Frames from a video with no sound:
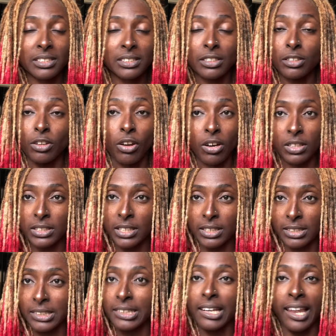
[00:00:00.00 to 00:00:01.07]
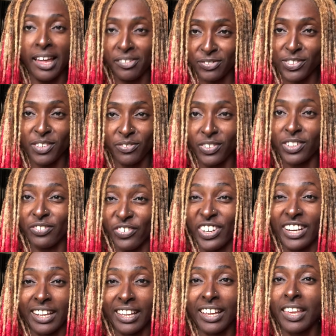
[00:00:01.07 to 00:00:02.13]
Locs is a lifesaver
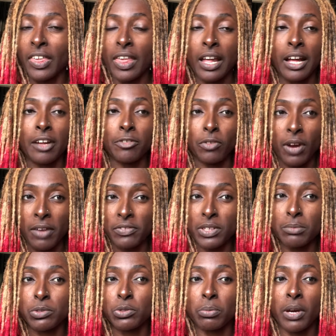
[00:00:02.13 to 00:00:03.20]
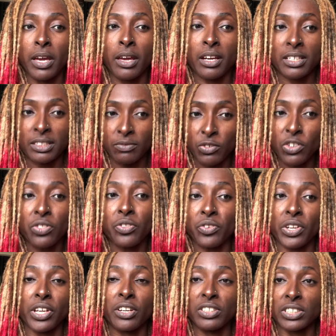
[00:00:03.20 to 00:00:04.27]
really. I don't have time to do my hair because I've got 3
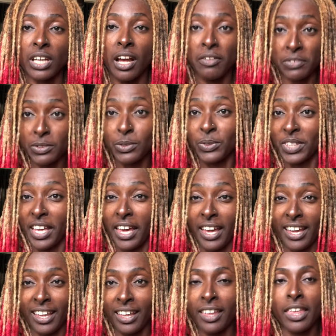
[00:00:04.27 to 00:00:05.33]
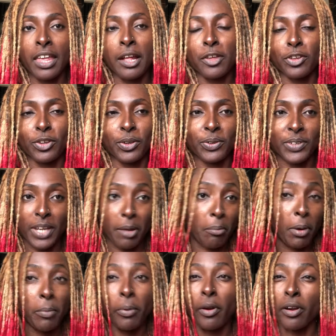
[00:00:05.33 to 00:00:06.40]
girls. I have to do the hair. You know, they are my
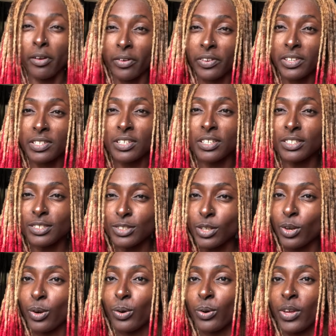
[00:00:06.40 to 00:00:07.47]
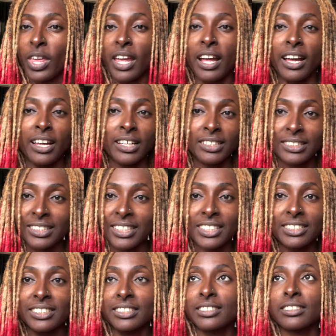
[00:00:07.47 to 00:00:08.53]
priority. So
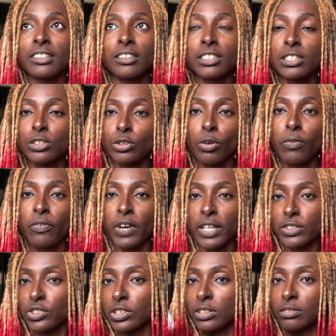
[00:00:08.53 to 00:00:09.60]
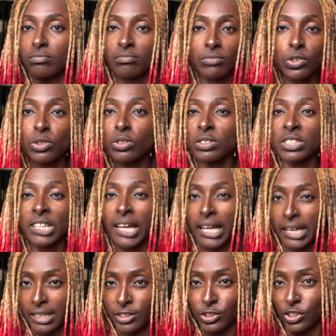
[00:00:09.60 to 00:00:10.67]
this is so fast. You can look
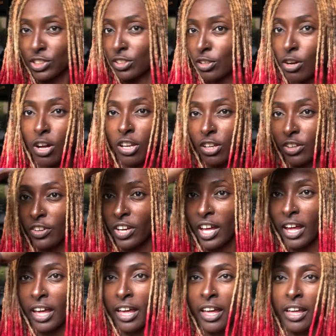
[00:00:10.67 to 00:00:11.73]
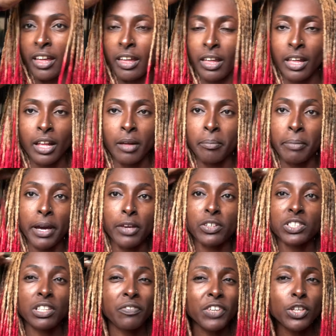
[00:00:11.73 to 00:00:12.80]
stylish. You can color your hair by
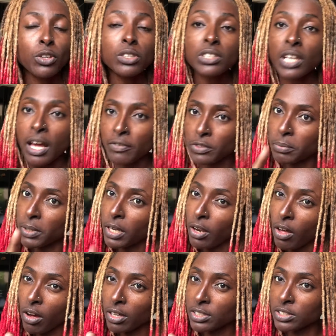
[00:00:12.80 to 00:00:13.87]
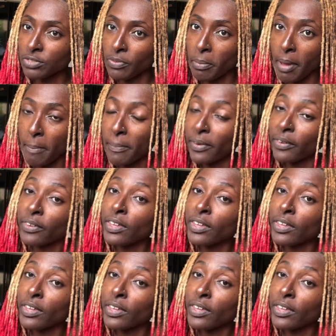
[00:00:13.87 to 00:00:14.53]
yourself. It doesn't have to be Locs. Remember,